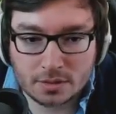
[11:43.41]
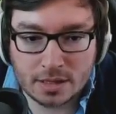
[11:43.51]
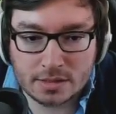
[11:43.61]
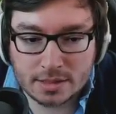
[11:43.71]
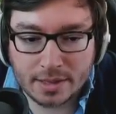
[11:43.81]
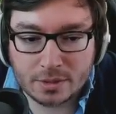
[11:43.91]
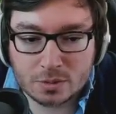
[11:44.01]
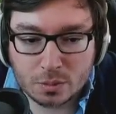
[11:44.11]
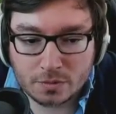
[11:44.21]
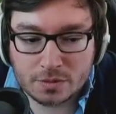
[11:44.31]
That
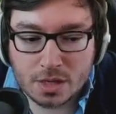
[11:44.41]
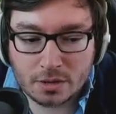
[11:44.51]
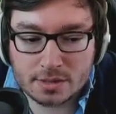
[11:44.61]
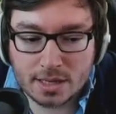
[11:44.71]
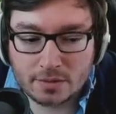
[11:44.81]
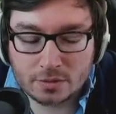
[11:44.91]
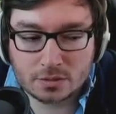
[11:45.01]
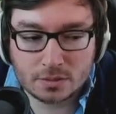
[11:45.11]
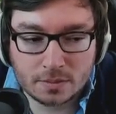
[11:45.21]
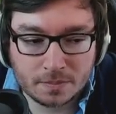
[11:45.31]
scales with Zyra's
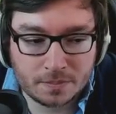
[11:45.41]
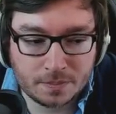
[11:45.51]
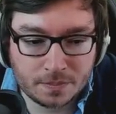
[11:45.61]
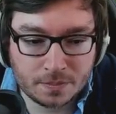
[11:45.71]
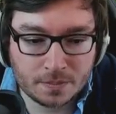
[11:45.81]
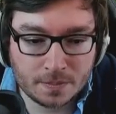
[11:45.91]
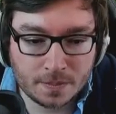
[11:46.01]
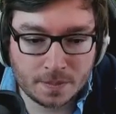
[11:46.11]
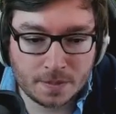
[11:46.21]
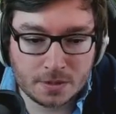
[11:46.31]
level.
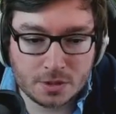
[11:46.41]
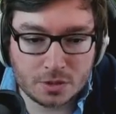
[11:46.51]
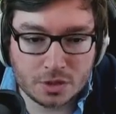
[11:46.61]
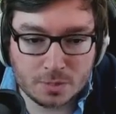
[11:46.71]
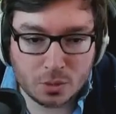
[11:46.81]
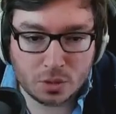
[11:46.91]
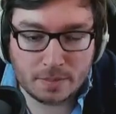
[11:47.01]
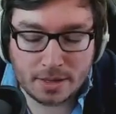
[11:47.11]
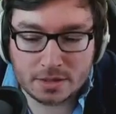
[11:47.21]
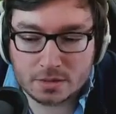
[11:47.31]
So it's just purely
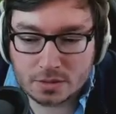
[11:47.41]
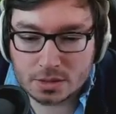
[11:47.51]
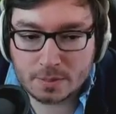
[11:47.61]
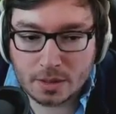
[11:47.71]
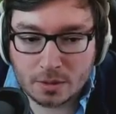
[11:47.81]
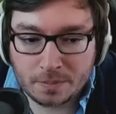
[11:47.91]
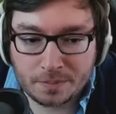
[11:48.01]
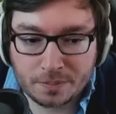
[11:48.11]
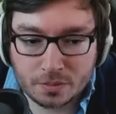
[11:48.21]
based on the spell.